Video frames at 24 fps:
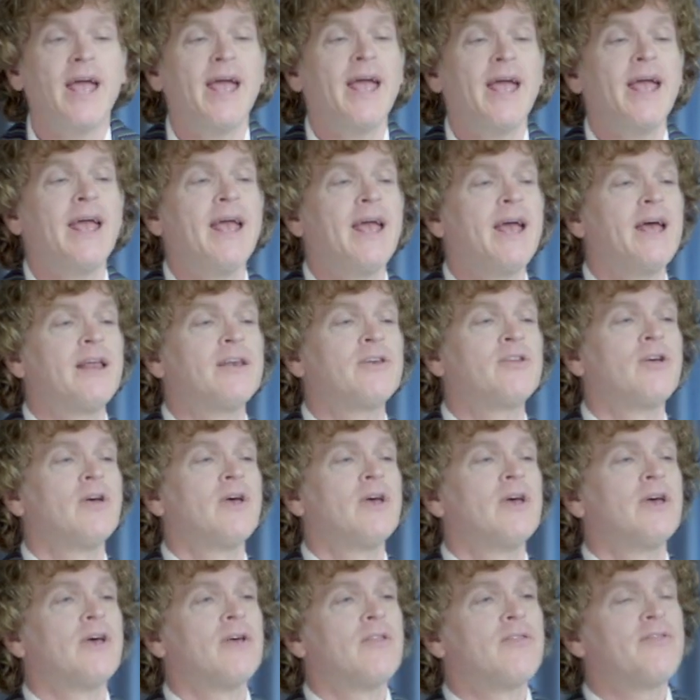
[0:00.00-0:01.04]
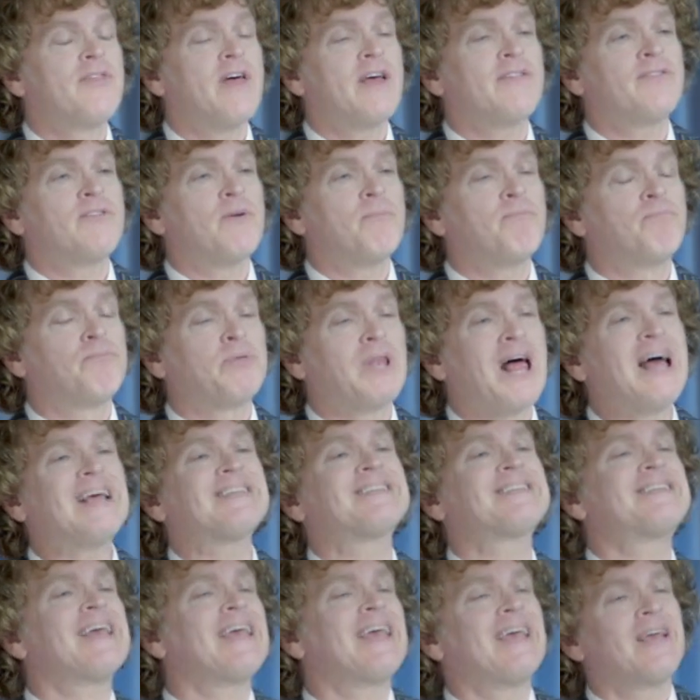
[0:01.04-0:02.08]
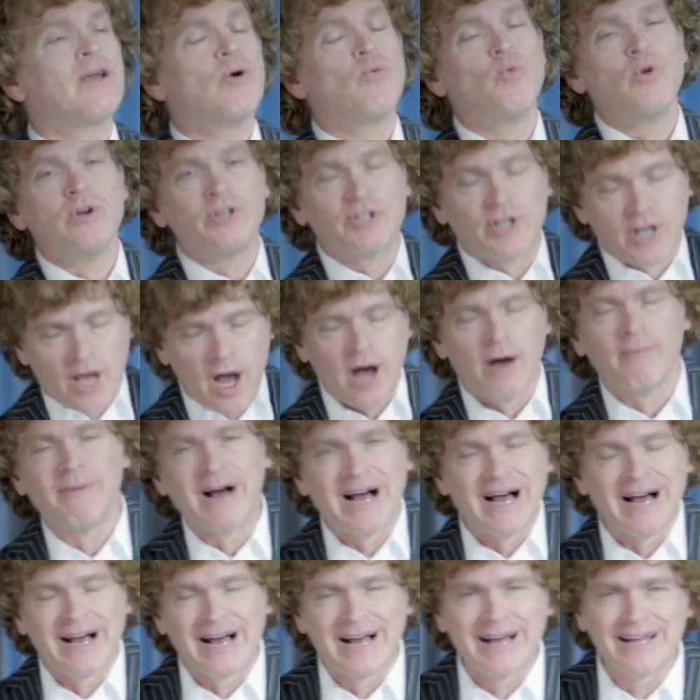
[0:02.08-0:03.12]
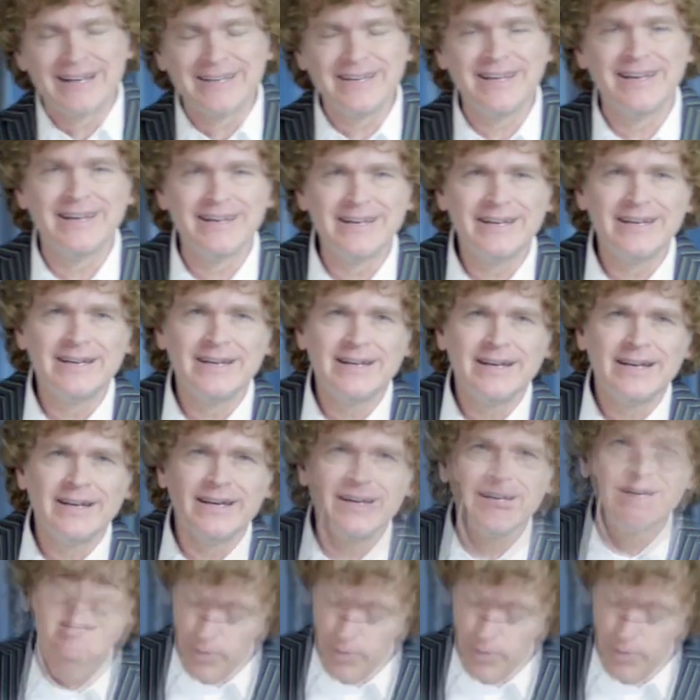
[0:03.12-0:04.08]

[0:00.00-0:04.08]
and that the blessing would come on the